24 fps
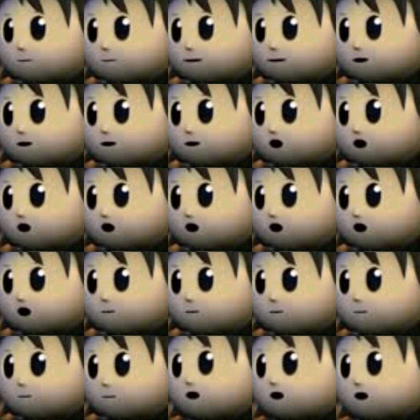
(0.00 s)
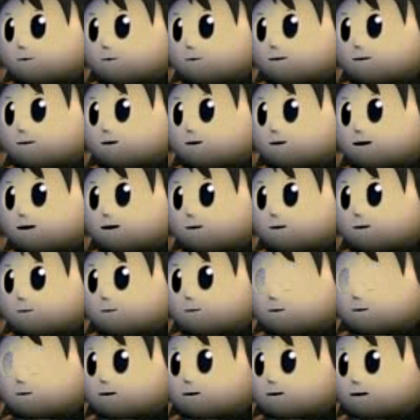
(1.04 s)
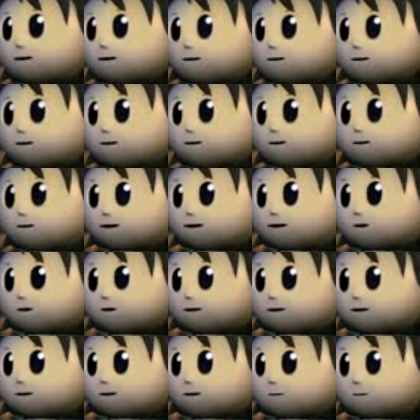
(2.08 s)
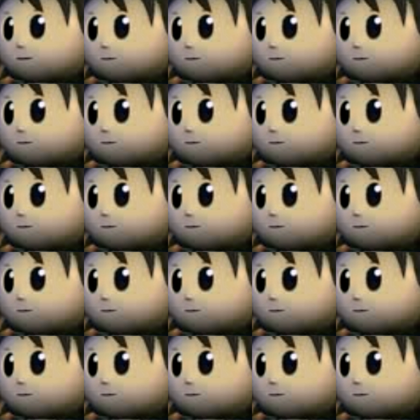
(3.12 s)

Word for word: 2, 2's contest 18 under 12?